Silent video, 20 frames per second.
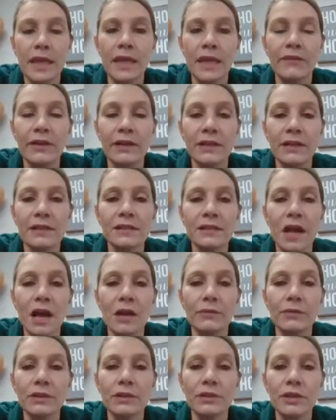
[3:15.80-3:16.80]
If he did
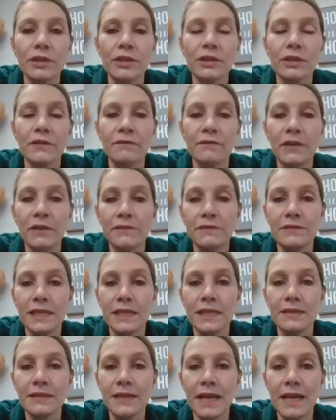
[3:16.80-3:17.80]
not return in
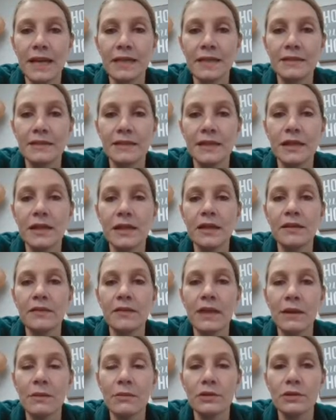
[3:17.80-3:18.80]
15 days,
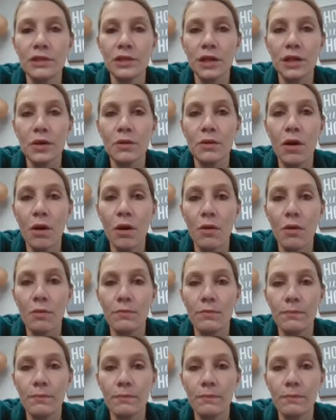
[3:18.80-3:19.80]
they were to go
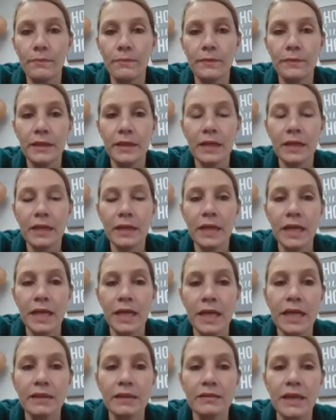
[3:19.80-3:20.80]
home.
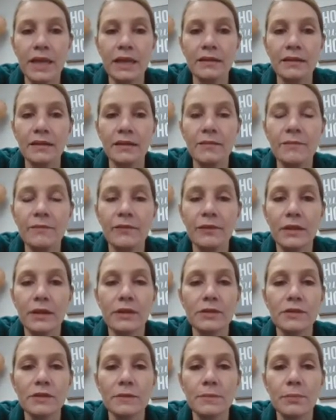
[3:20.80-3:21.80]
He thanked them for
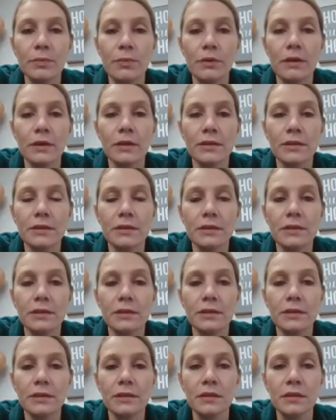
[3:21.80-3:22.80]
their support.
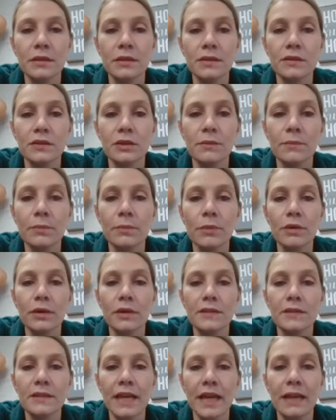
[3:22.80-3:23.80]
Sir
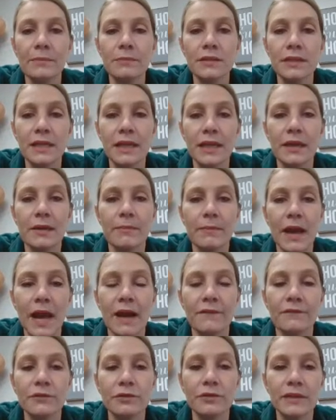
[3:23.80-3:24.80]
Bors came to him
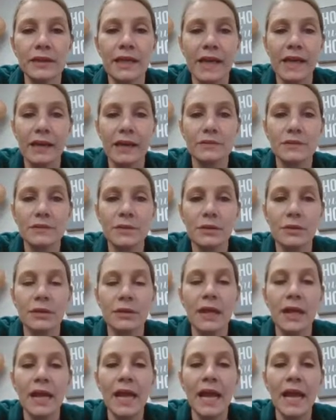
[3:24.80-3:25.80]
after the
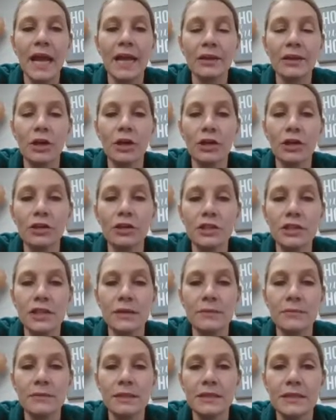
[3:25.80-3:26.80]
council and urged
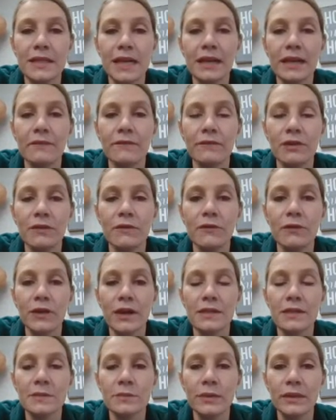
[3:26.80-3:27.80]
him to take a few
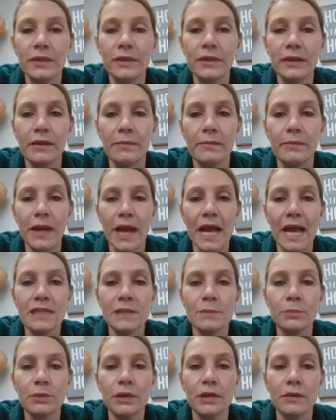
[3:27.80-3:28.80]
friends with him,
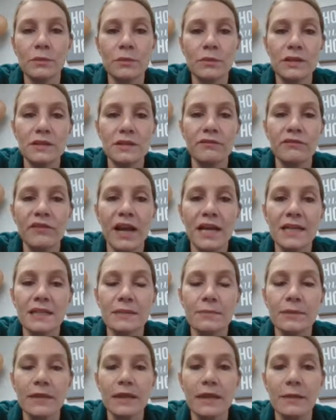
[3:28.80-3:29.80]
as Britain was
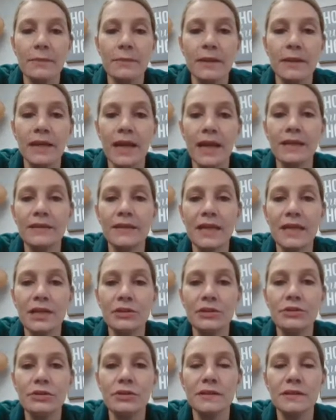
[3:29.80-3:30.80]
fast becoming a
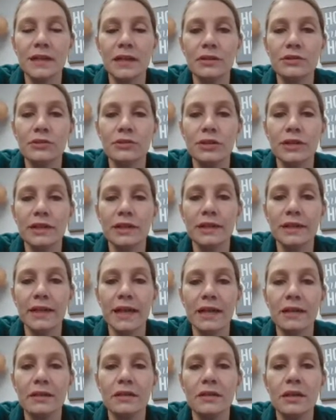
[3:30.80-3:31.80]
dangerous country
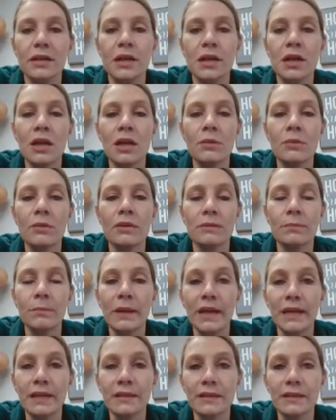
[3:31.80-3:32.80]
again, with
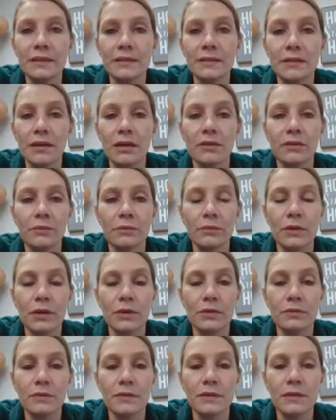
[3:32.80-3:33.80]
bandits on the
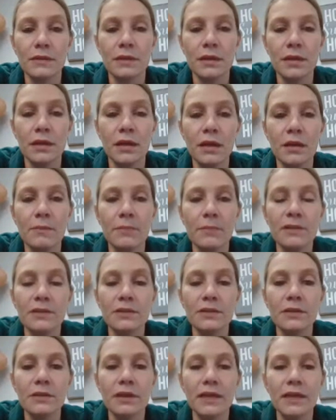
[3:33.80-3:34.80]
roads. But
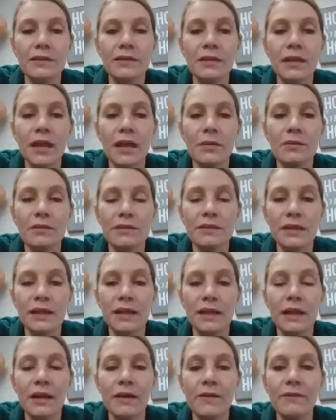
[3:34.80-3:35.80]
Sir Launcelot was
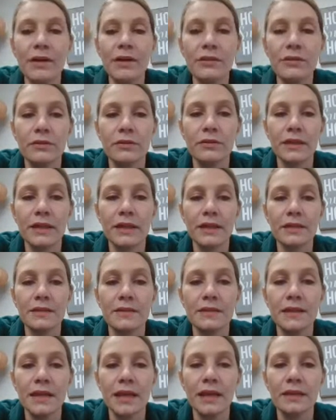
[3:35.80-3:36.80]
thinking of other
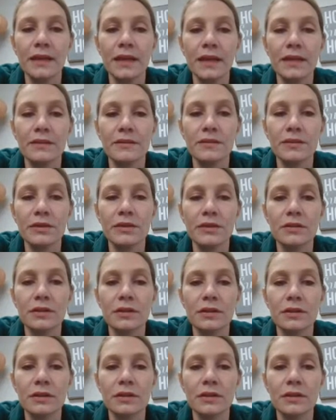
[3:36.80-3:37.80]
things, and answered,
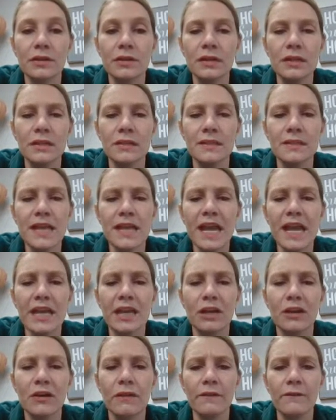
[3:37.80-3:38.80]
Stay
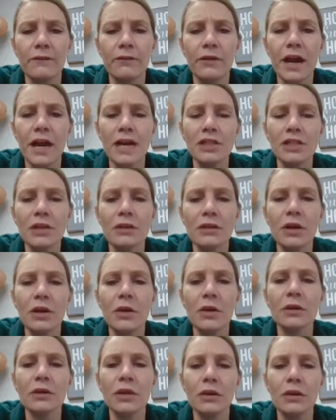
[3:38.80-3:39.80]
here, for I shall
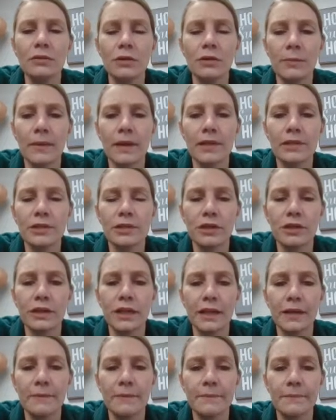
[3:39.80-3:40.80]
go alone on my
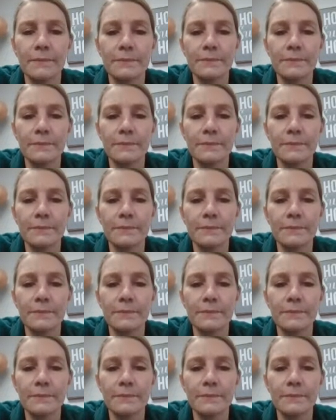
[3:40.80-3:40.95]
journey.